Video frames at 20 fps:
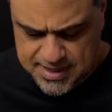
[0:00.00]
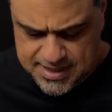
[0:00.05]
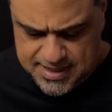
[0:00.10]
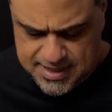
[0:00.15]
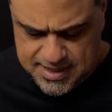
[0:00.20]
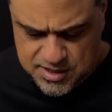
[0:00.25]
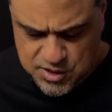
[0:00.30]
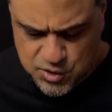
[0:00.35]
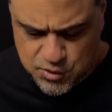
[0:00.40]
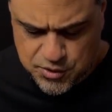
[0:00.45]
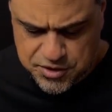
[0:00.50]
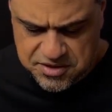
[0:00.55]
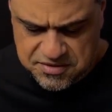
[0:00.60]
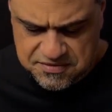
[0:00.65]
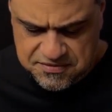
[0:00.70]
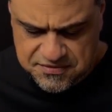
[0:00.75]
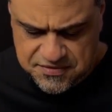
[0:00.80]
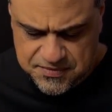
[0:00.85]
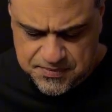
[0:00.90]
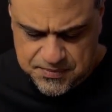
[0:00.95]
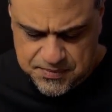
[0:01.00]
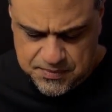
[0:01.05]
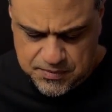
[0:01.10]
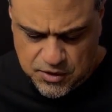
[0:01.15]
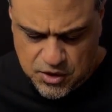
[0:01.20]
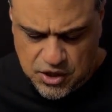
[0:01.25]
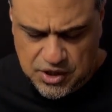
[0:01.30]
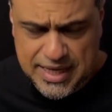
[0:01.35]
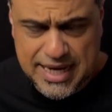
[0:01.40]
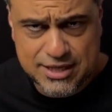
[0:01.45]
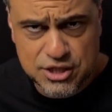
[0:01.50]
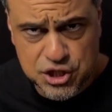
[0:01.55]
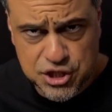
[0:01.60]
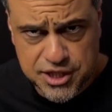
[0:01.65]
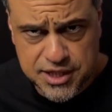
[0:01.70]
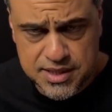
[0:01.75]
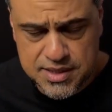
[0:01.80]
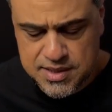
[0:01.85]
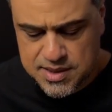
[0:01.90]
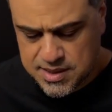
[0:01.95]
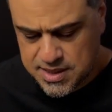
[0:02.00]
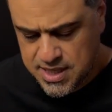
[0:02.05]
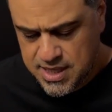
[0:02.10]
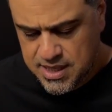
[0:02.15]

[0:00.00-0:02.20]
sort of collections.